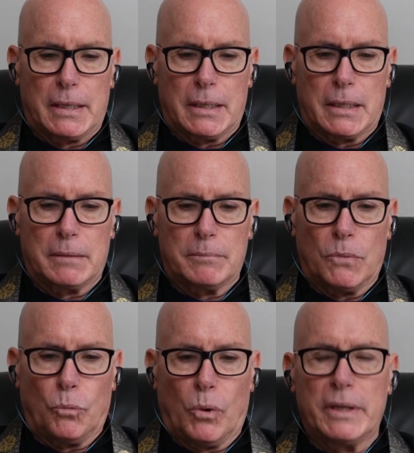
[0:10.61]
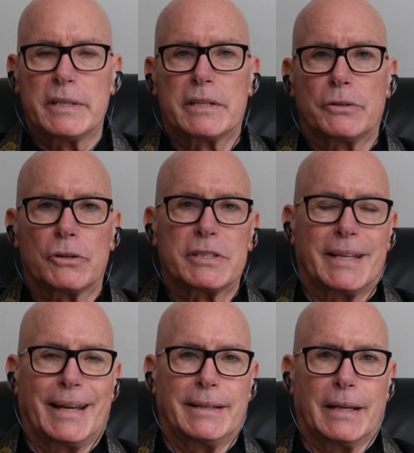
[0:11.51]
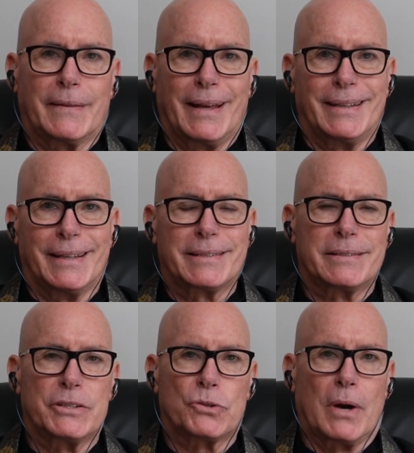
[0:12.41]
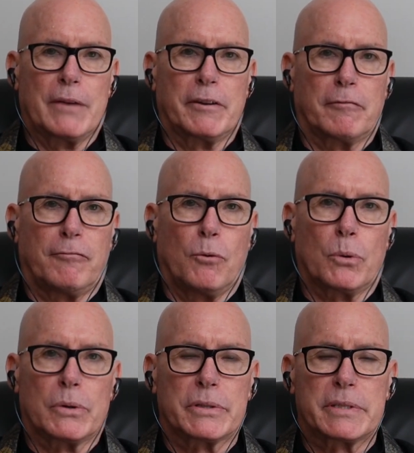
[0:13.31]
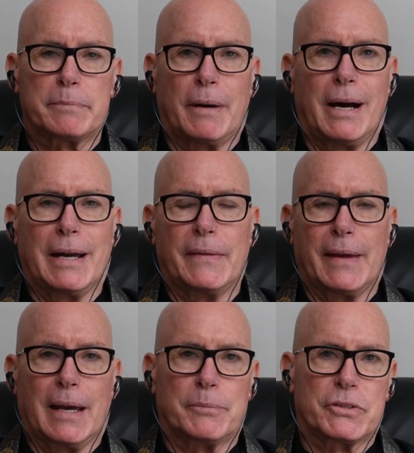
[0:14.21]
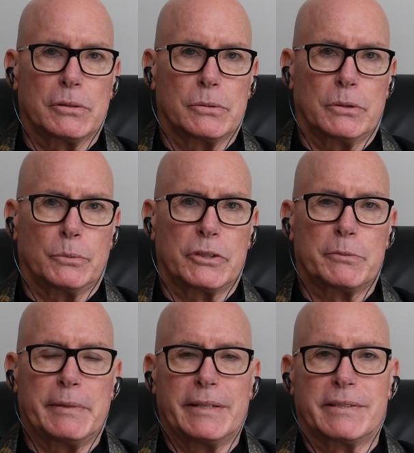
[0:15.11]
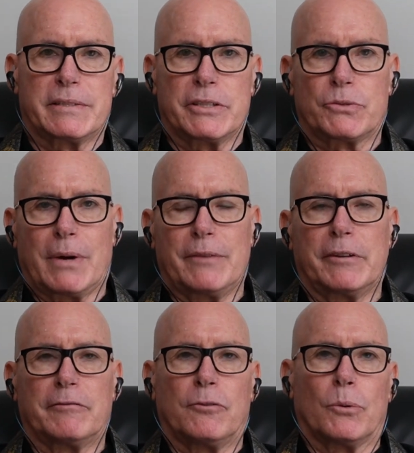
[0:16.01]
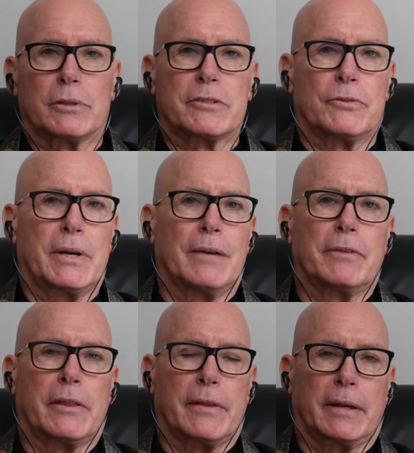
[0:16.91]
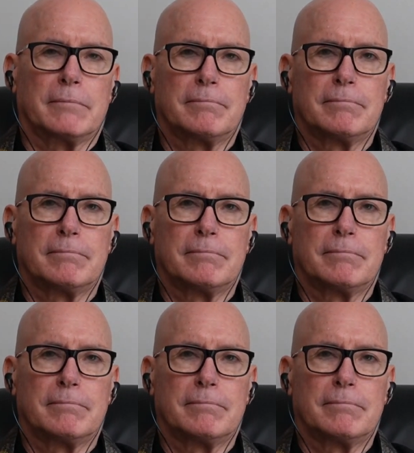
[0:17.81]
One is understanding that it's the driving force behind the absolute, which means it's the driving force for everything.